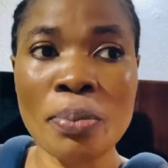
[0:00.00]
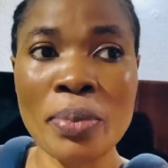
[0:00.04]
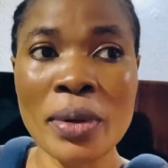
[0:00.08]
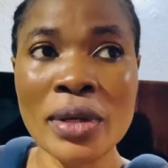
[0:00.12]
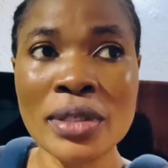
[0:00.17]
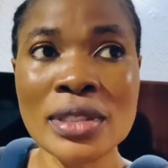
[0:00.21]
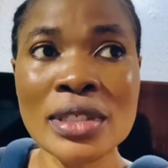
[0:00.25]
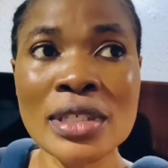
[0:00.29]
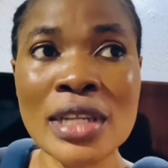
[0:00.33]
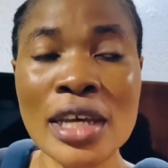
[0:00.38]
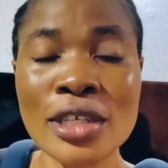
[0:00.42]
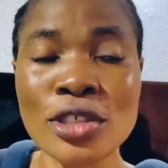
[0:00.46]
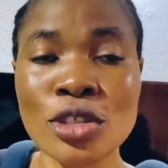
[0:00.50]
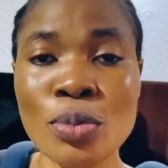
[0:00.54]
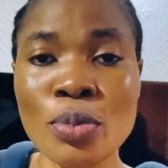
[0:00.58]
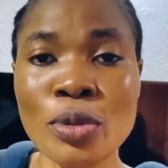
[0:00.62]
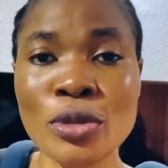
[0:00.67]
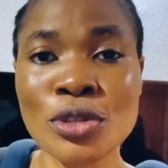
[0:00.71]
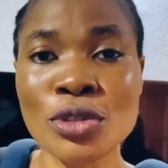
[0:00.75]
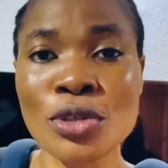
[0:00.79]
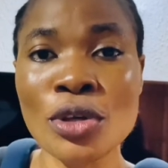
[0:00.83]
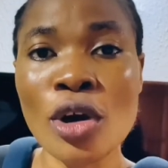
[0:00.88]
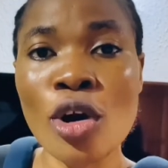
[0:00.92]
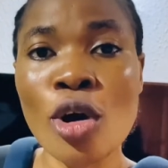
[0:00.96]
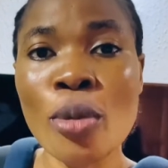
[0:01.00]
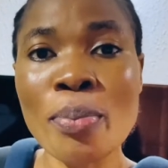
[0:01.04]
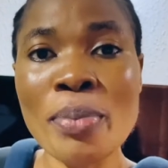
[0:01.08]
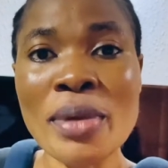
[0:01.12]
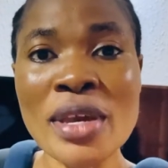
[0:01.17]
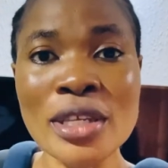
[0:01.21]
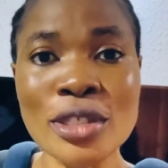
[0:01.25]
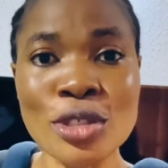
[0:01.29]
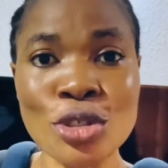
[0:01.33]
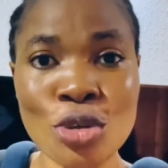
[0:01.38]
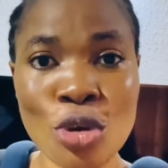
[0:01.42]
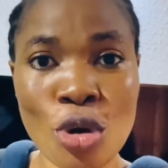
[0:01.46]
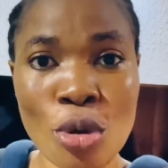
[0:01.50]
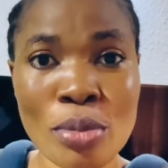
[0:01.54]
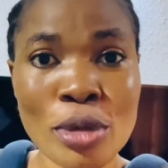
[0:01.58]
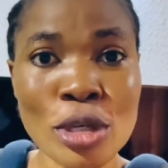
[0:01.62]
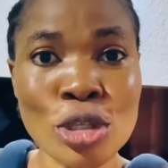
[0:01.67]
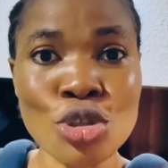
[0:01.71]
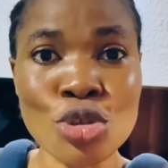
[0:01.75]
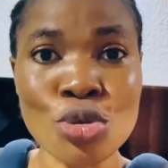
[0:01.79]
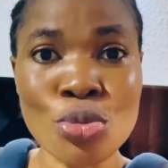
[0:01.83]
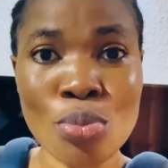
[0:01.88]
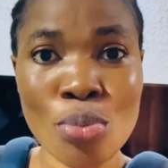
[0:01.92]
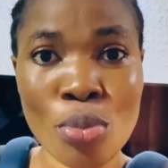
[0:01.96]
person that is supposed to help me is
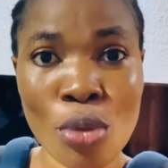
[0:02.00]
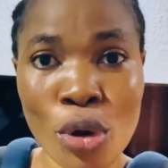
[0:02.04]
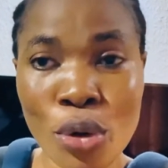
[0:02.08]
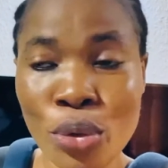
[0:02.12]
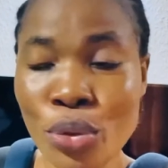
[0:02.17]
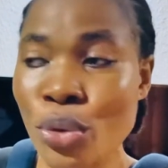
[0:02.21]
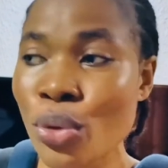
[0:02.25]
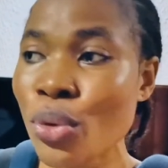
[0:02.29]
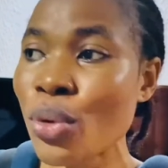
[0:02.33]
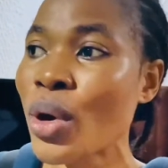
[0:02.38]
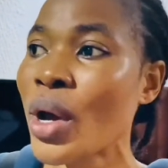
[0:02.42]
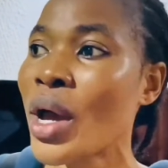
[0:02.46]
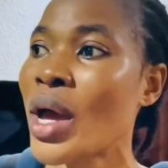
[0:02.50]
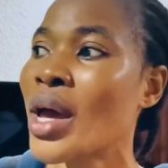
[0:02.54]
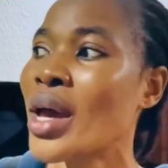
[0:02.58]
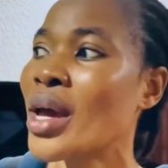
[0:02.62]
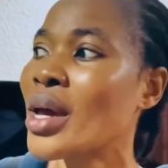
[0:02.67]
coming tomorrow